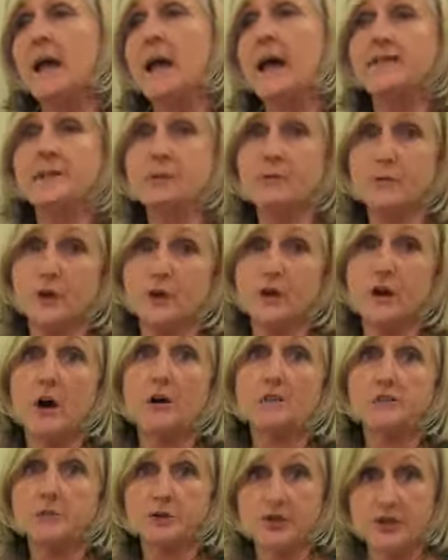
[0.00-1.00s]
and then we're going to
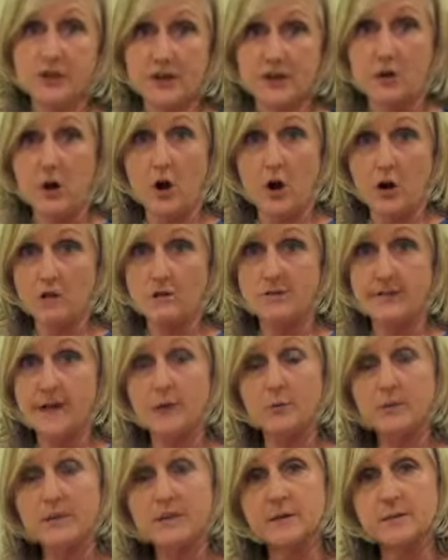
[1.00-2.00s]
also share all of
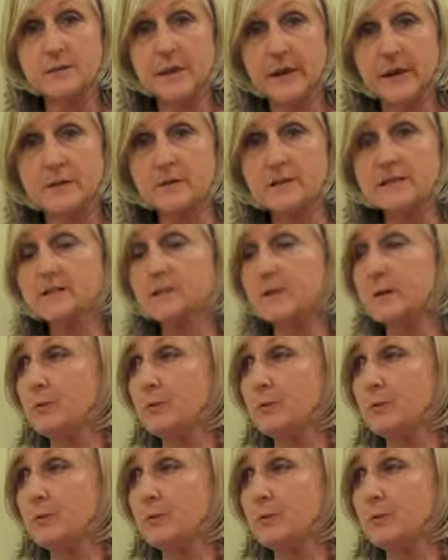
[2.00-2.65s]
that with the parents.